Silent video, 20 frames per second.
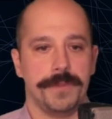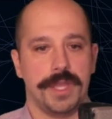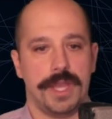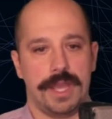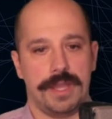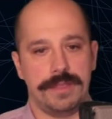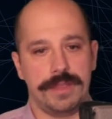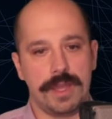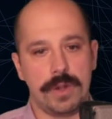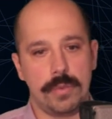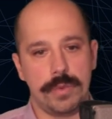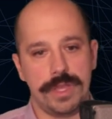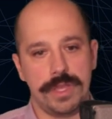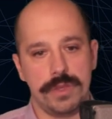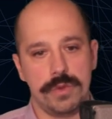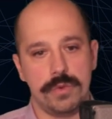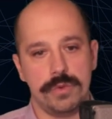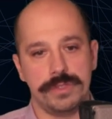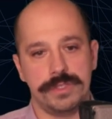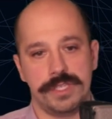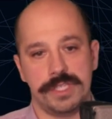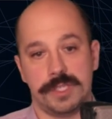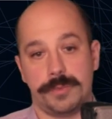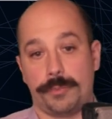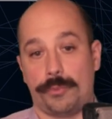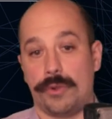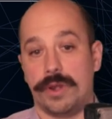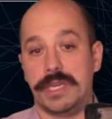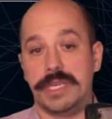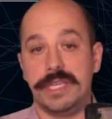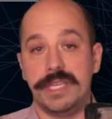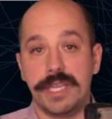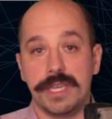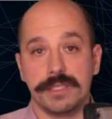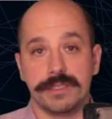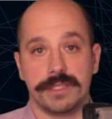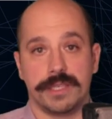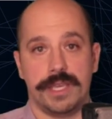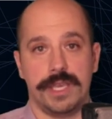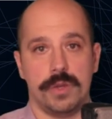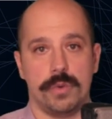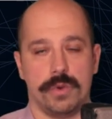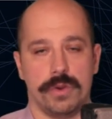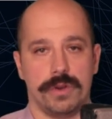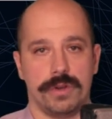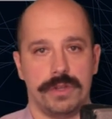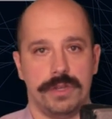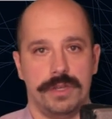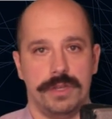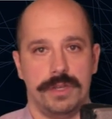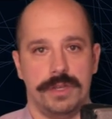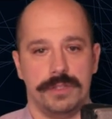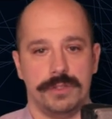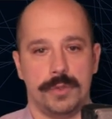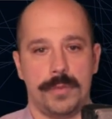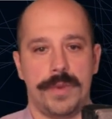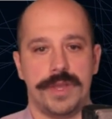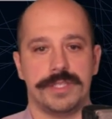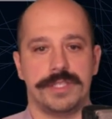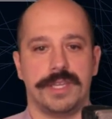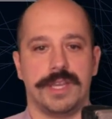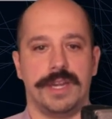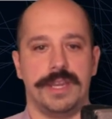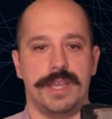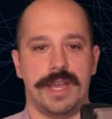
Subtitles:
And then we use this predict keyword to basically